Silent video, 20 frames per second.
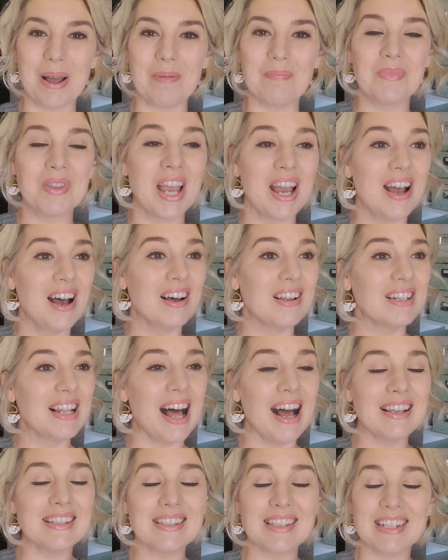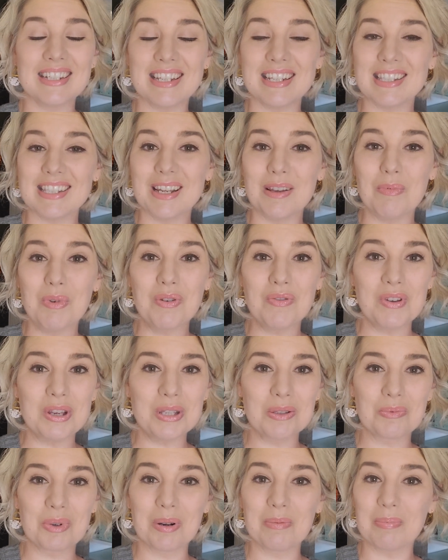but alas, the Disney
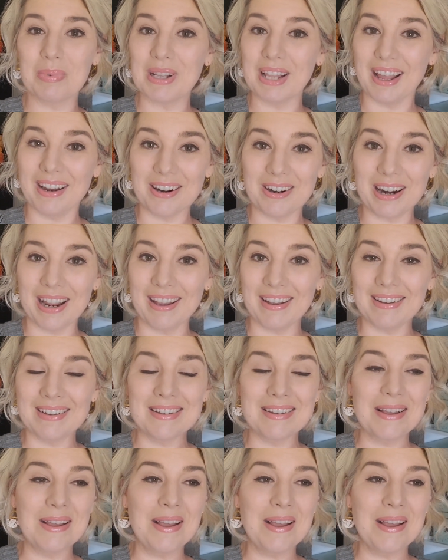movies were blaring,